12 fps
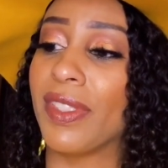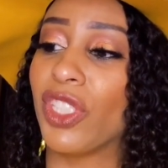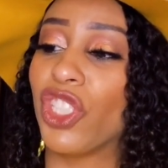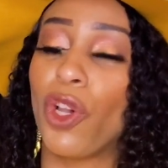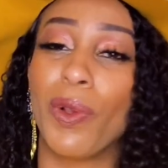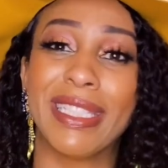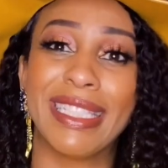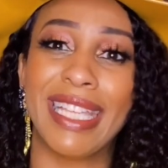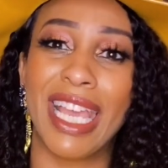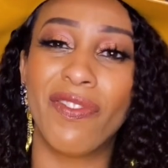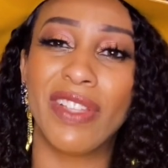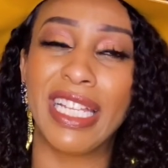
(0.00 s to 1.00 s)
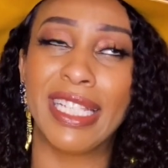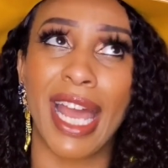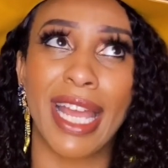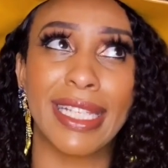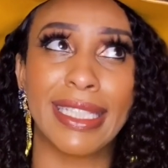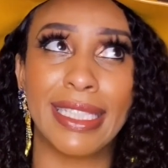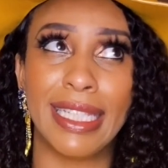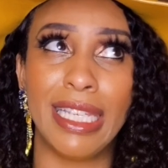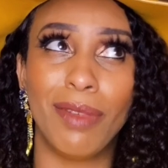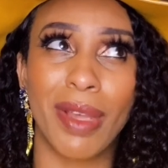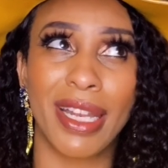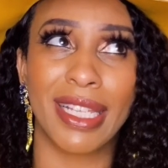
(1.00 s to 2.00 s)
so it's definitely not as
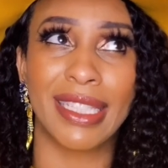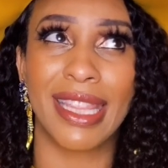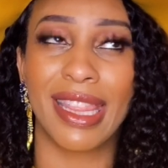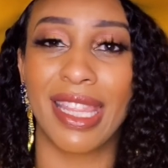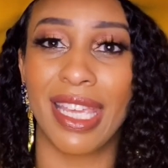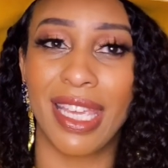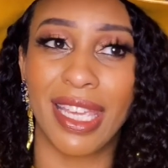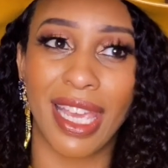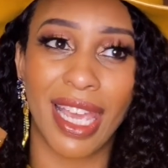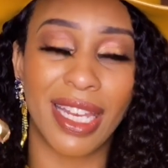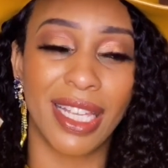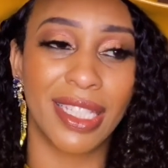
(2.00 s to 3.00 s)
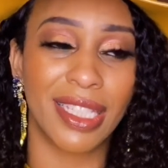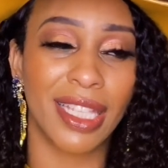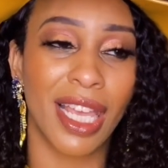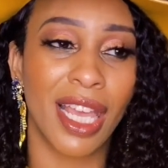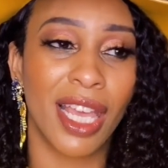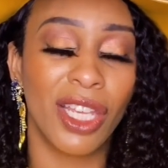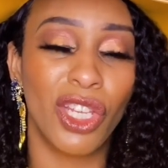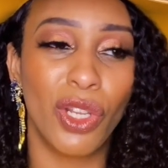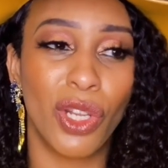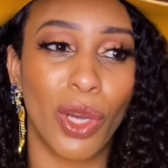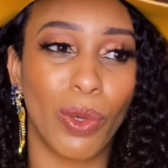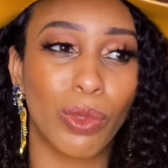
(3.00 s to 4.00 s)
deep and as thick and as, you
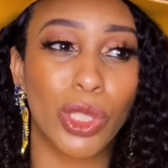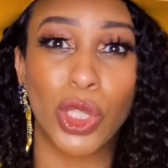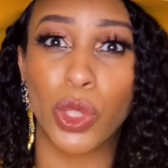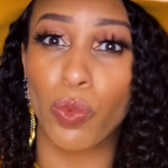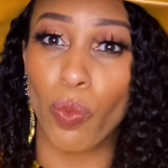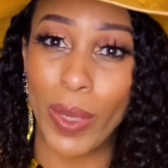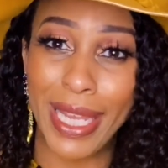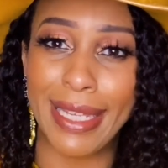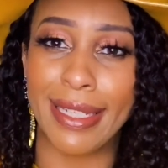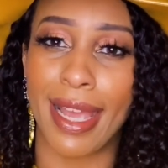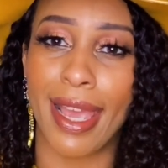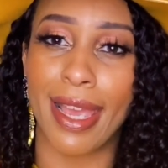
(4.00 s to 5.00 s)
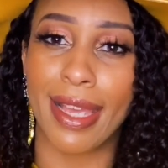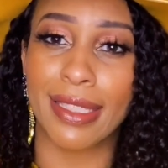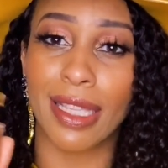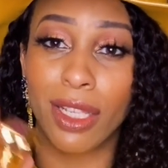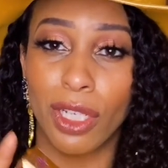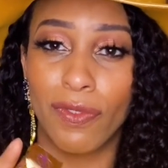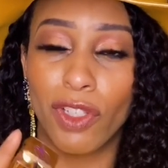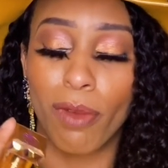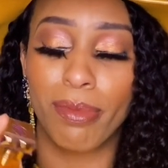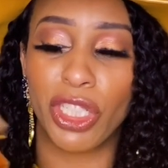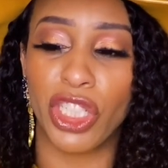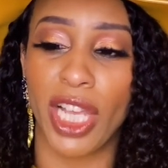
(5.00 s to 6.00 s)
know, sweet as Love Don't
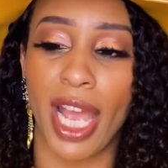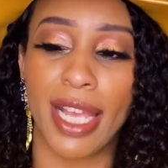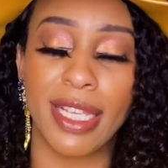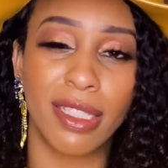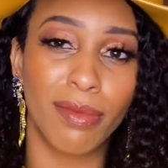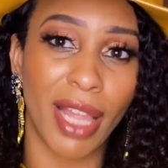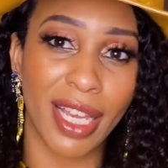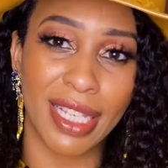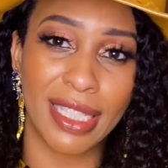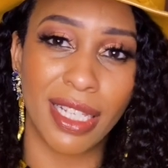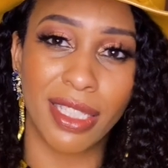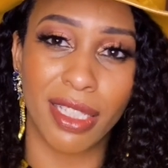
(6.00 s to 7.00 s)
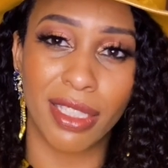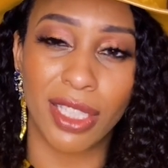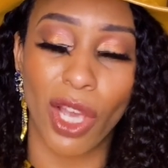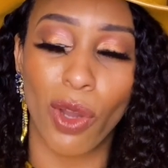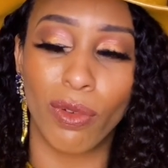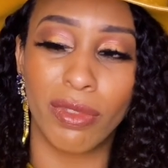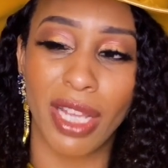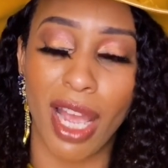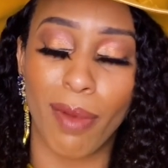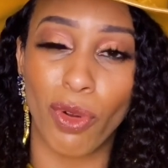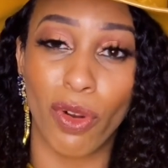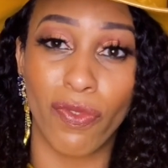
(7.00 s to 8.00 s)
Be Shy. It's, like I said, it's a toned
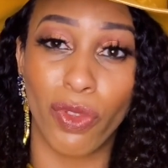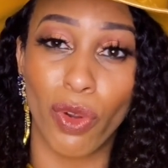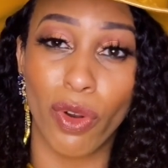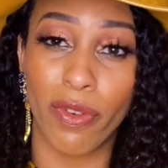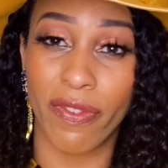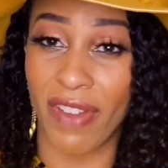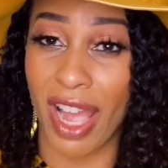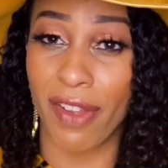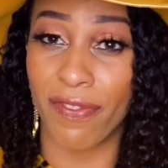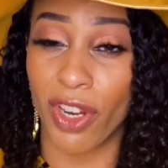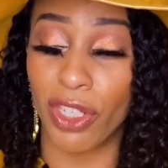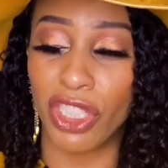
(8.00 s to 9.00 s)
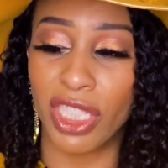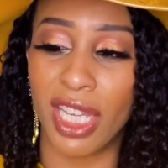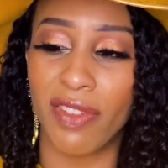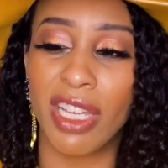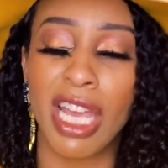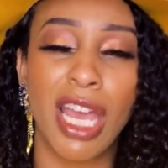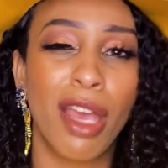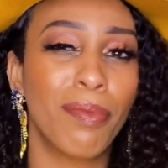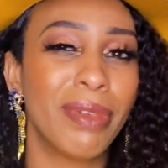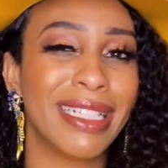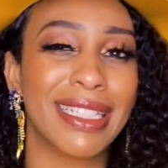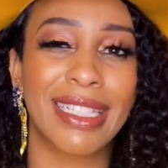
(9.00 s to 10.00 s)
down, more floral refined version of it,
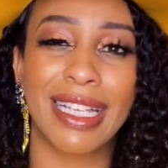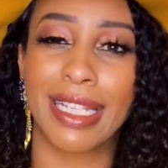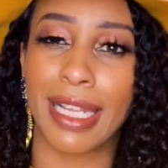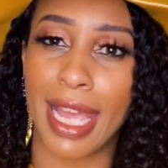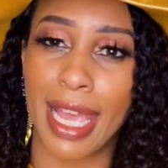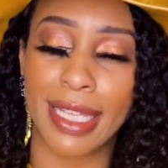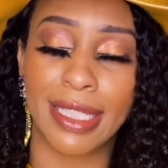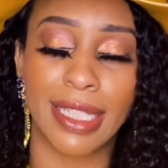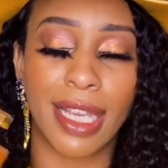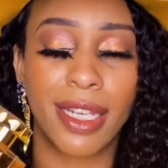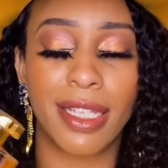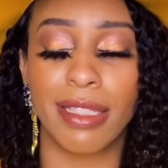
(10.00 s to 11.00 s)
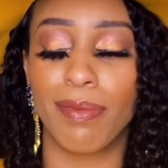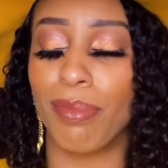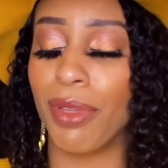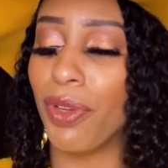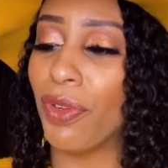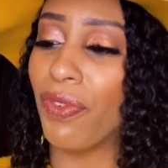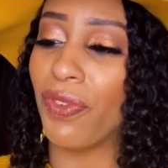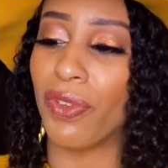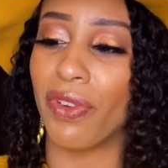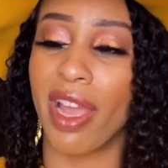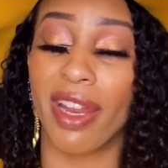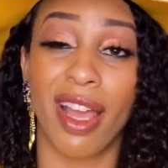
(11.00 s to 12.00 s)
but it's classy and it's beautiful
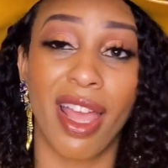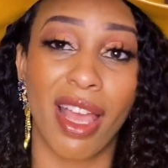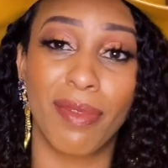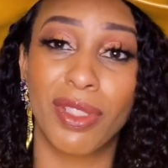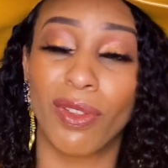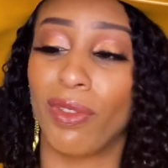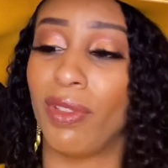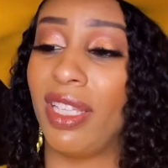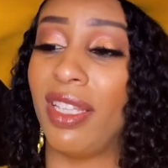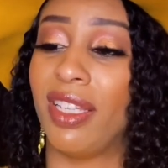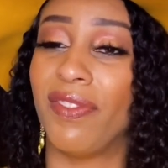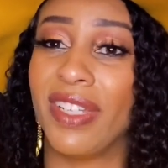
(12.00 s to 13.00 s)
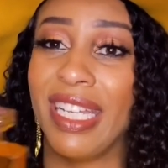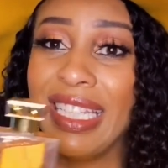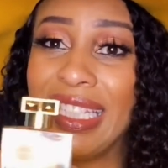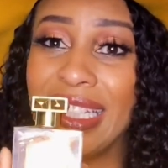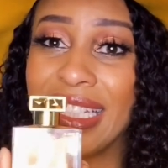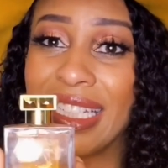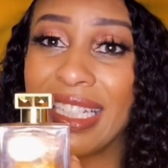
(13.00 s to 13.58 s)
and I absolutely love it. And look,